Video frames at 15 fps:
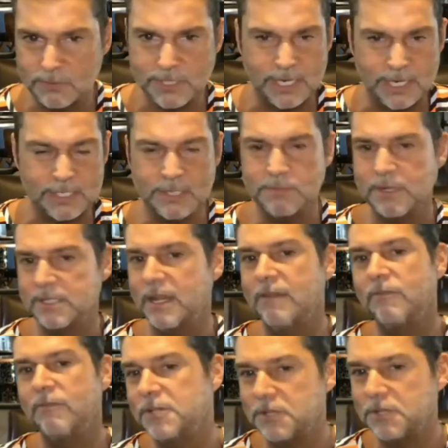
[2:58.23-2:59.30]
will take too much
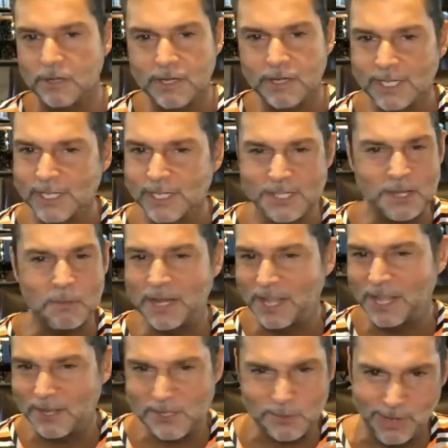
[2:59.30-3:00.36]
leverage, and somebody
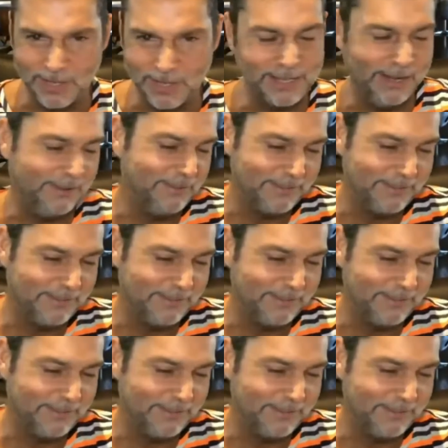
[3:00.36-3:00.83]
else will.